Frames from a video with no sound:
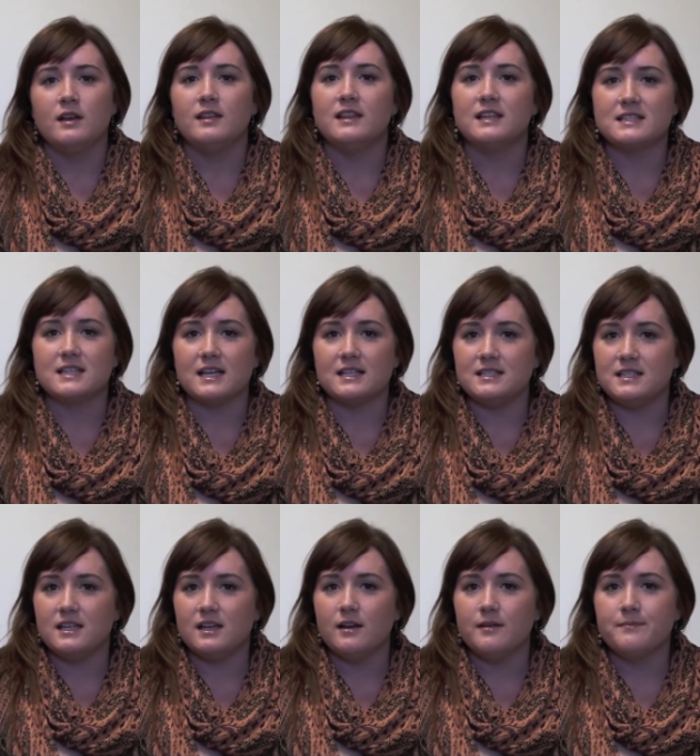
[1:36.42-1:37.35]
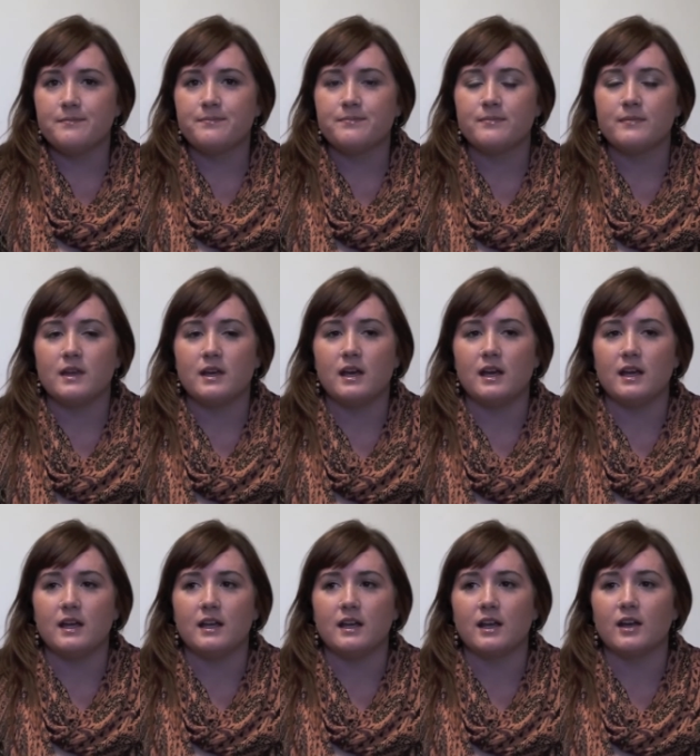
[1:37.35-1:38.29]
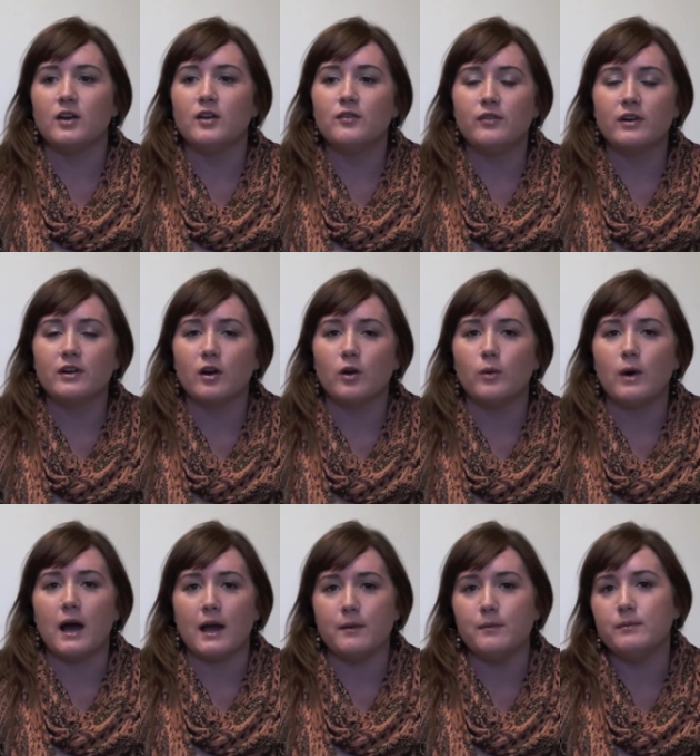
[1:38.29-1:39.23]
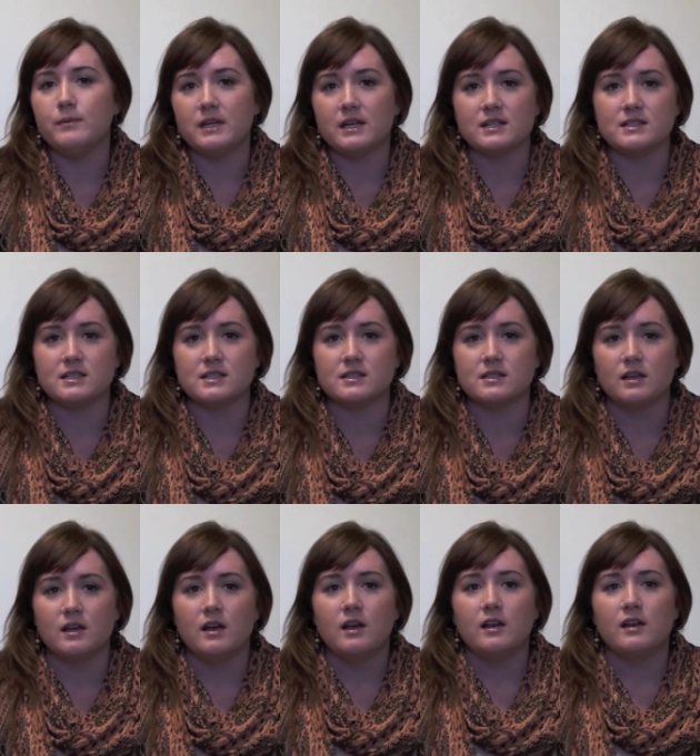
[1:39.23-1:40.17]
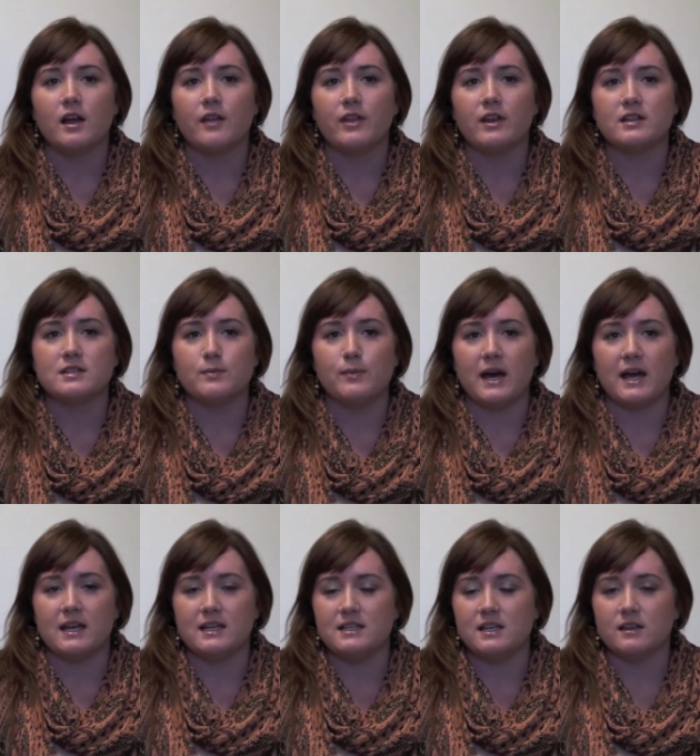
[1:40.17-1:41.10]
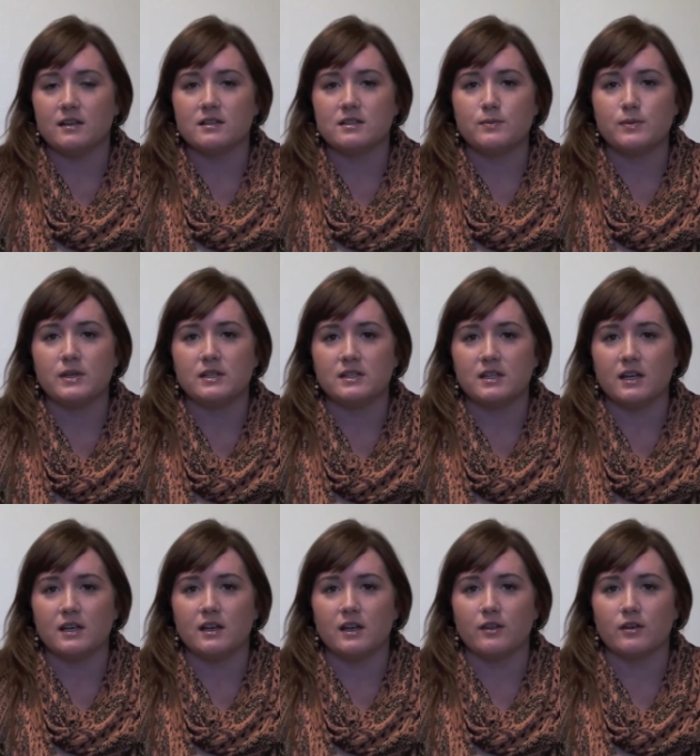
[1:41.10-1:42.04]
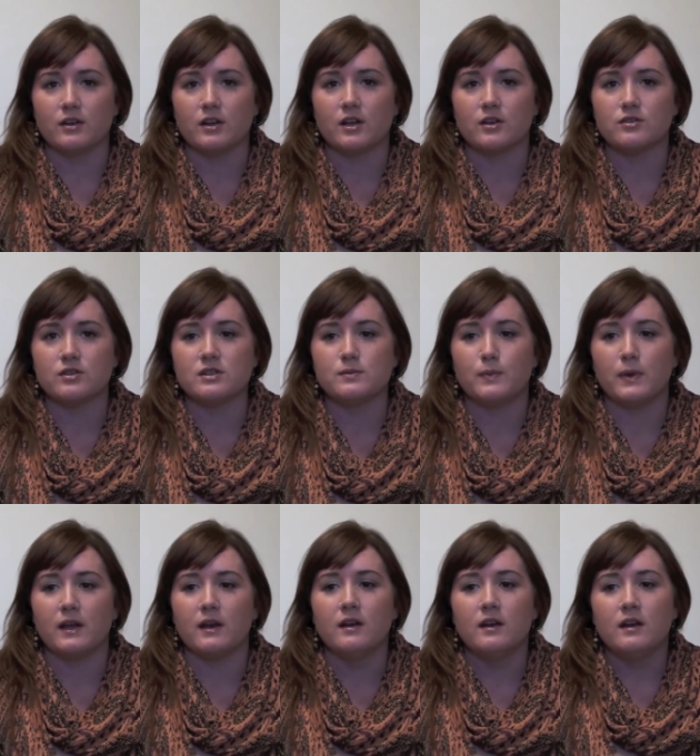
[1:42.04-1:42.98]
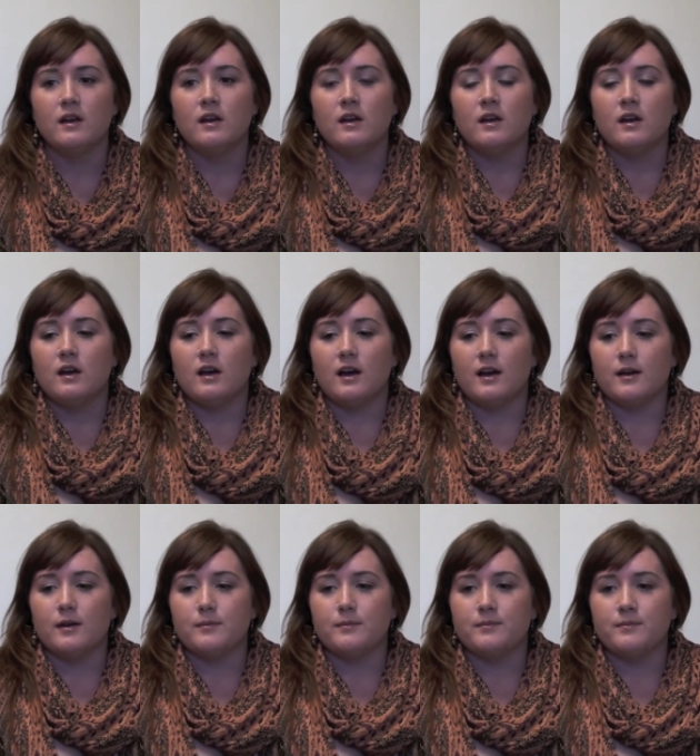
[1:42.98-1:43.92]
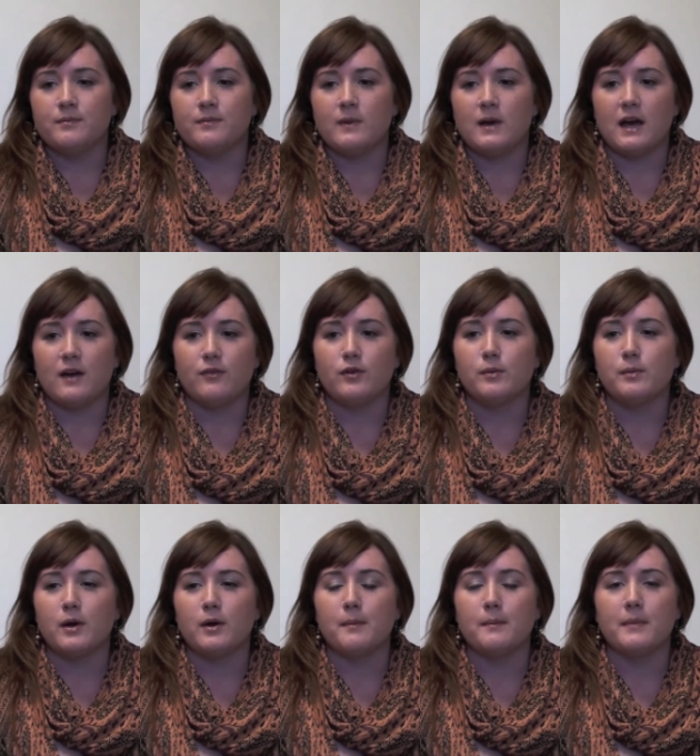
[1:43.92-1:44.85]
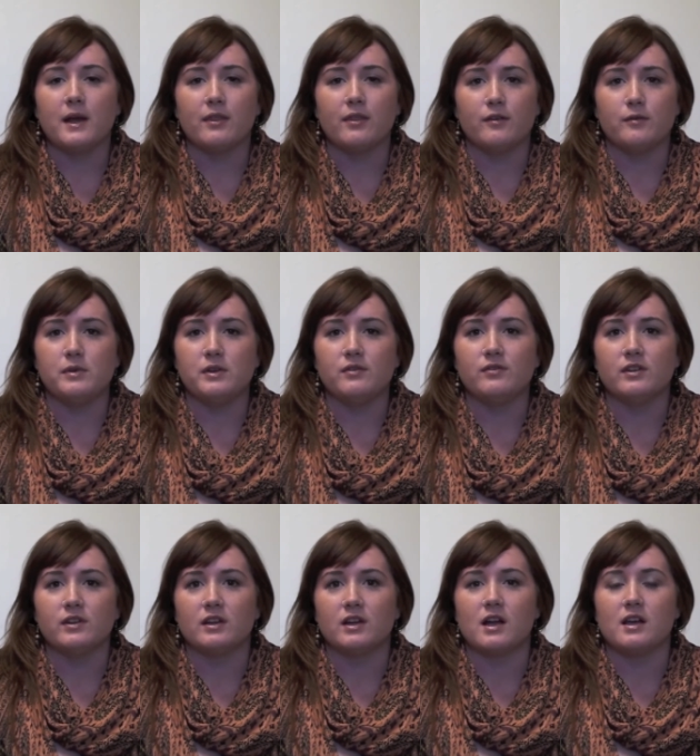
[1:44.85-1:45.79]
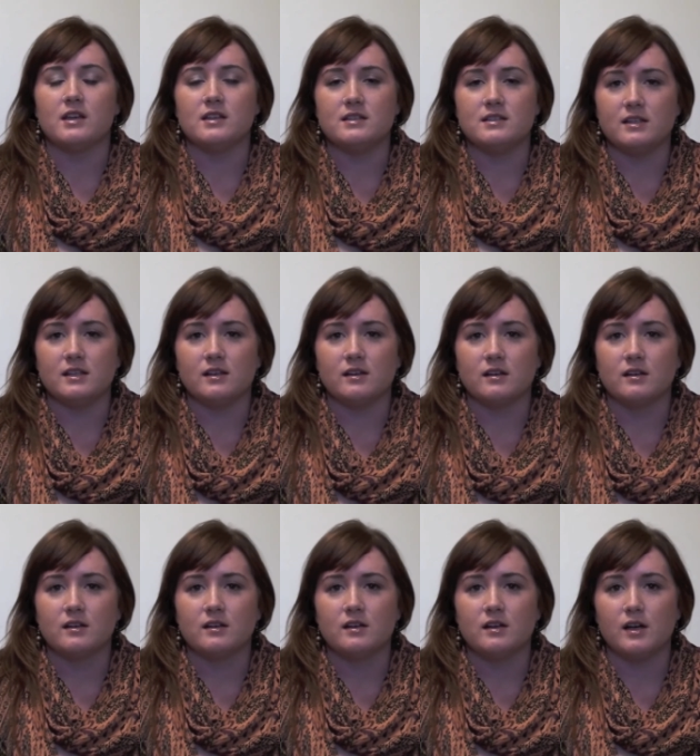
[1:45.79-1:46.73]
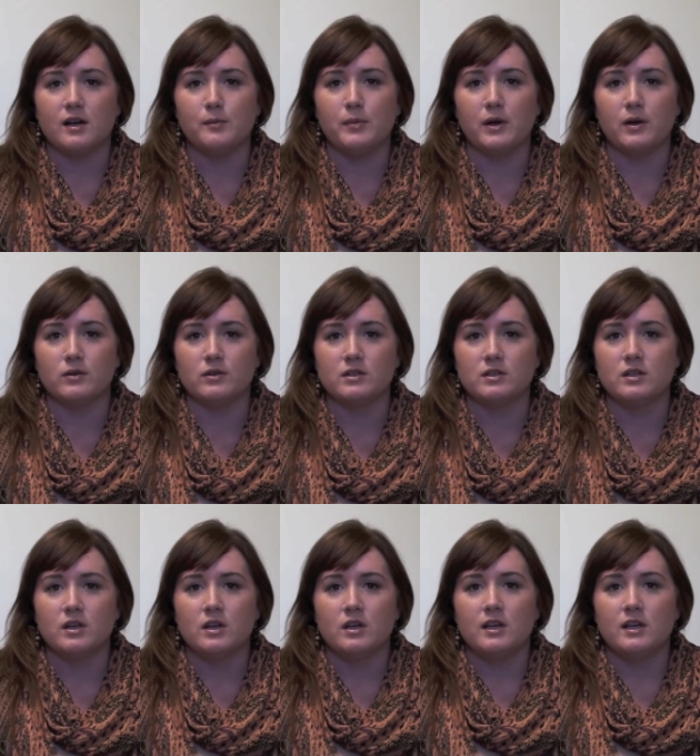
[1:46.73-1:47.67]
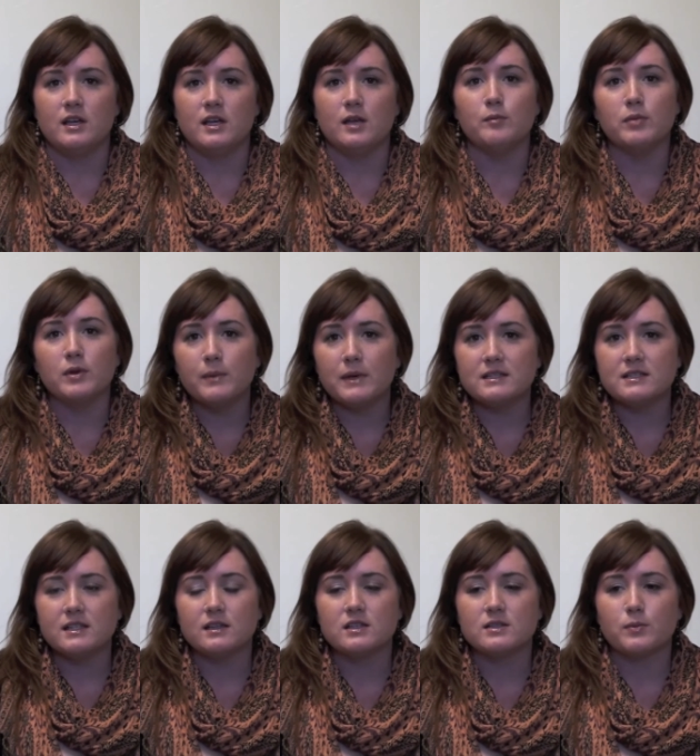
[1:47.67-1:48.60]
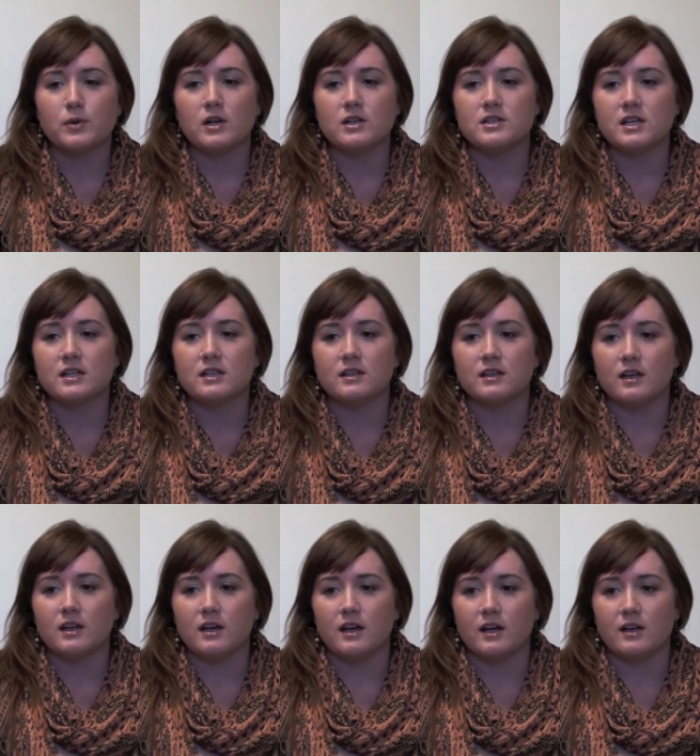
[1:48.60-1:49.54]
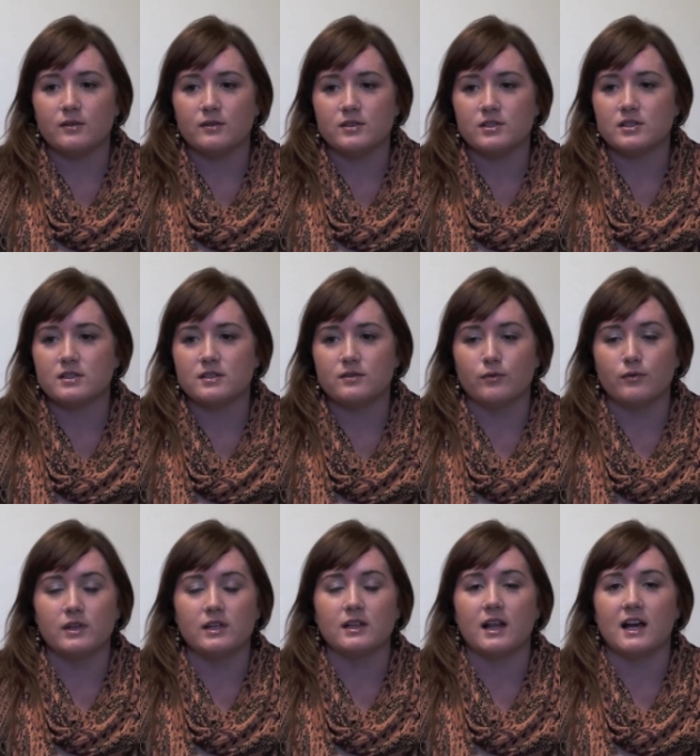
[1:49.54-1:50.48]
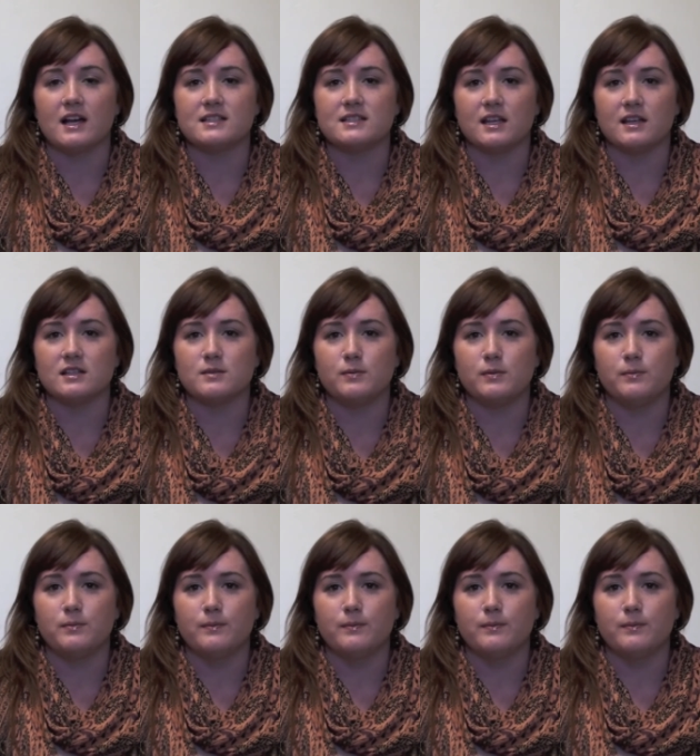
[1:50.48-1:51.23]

this idea, and I couldn't figure out why, because it's not that it's a bad idea and it's being done in other countries, but after about a month of me feeling uneasy about implementing this project, I just realized that it's